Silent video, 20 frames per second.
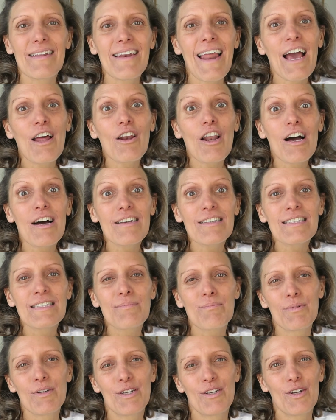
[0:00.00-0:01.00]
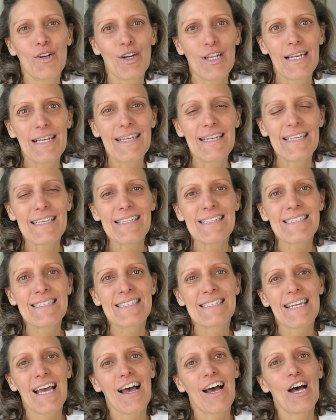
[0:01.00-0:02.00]
Now, last but not
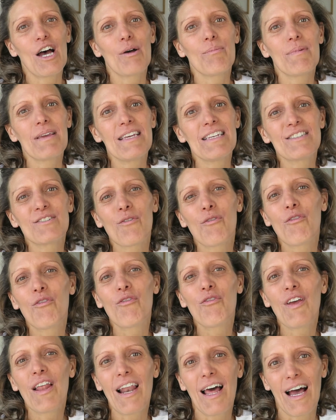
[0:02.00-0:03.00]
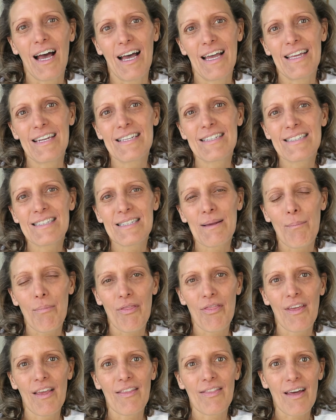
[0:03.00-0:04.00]
least is filler. It is
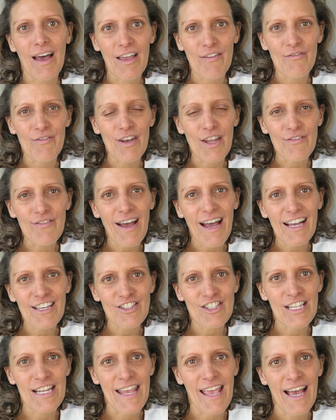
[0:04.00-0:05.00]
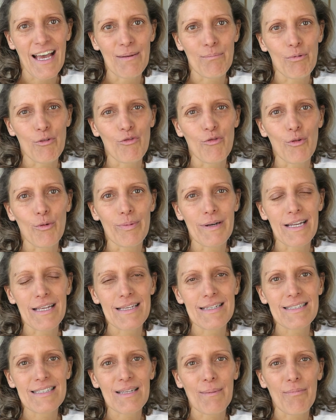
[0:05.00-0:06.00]
something that I've never actually had before, but
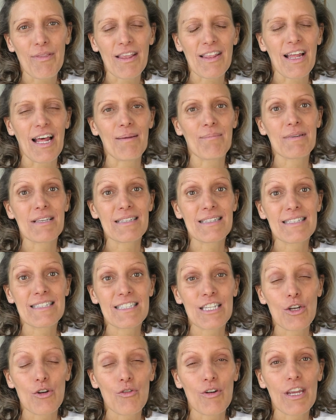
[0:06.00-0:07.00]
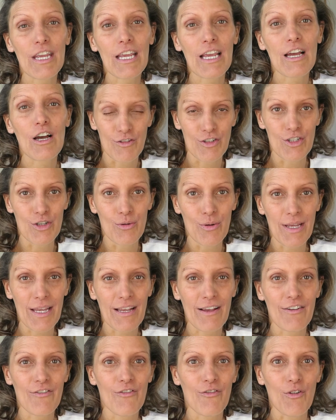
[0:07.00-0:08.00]
it is something that I'm considering
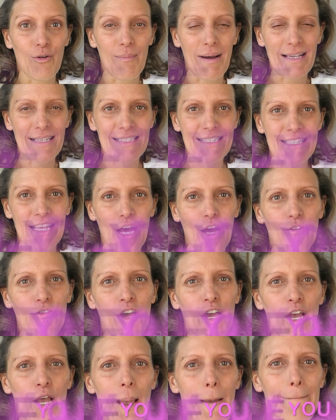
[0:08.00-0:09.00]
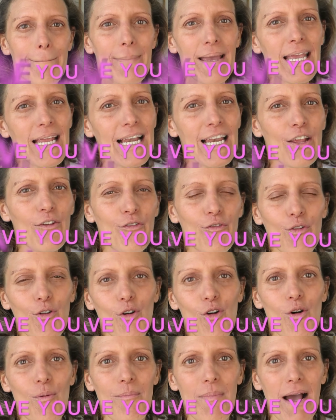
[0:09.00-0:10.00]
doing for myself, mainly
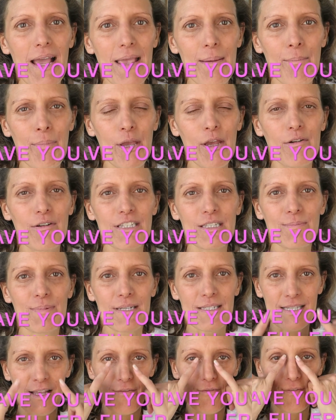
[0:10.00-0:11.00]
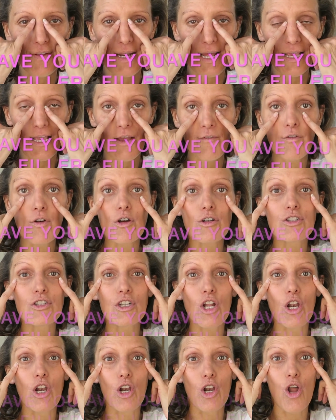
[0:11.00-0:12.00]
for my appearance, because I feel like I've
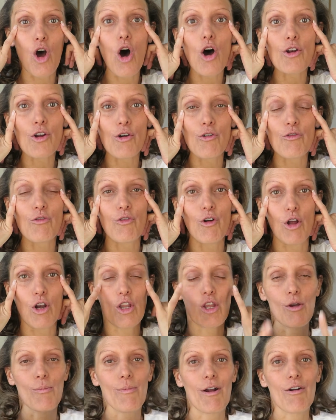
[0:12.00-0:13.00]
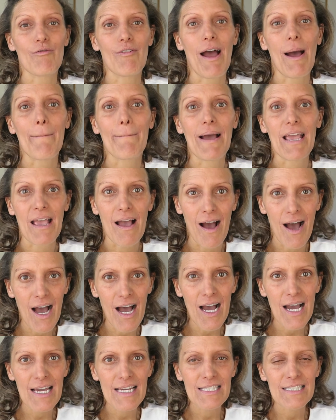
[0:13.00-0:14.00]
lost a lot of volume around my
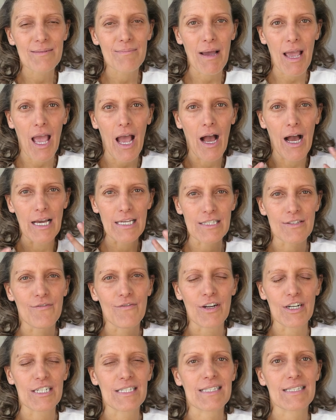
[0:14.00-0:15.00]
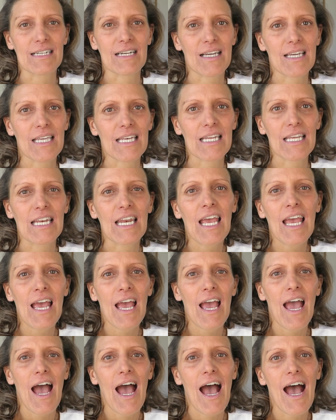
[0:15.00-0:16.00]
eyes. My eyes are very sunken in
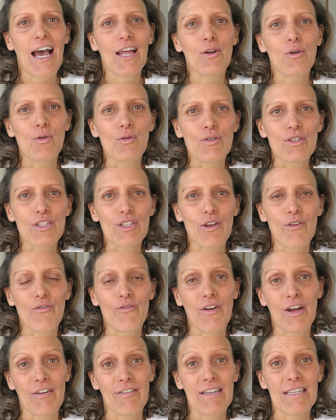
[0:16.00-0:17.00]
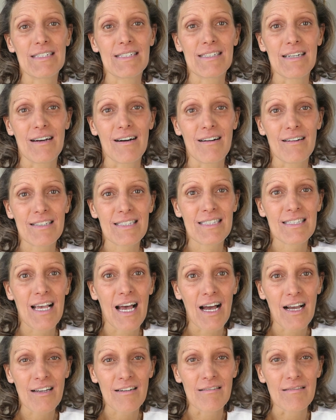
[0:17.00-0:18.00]
and also very dark
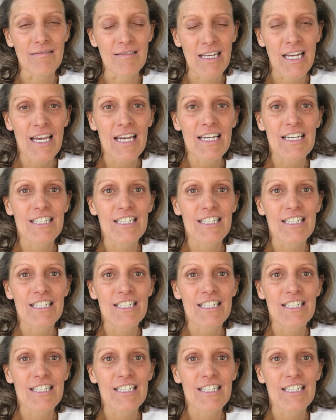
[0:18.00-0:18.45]
circled.